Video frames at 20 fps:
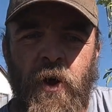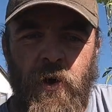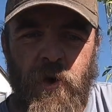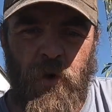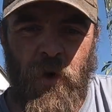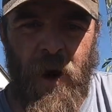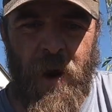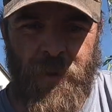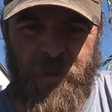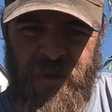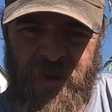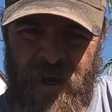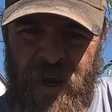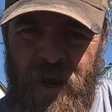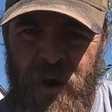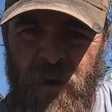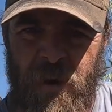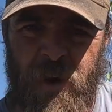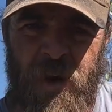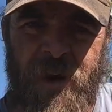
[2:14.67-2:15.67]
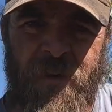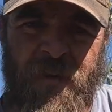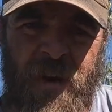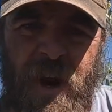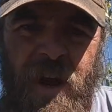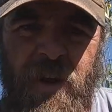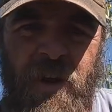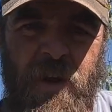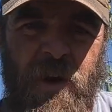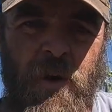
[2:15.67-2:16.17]
crop style. We have an
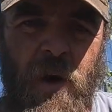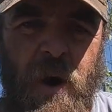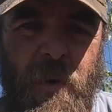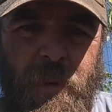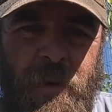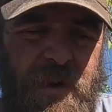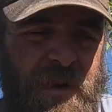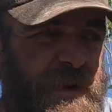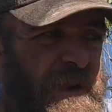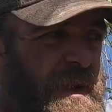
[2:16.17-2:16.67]
alley cropping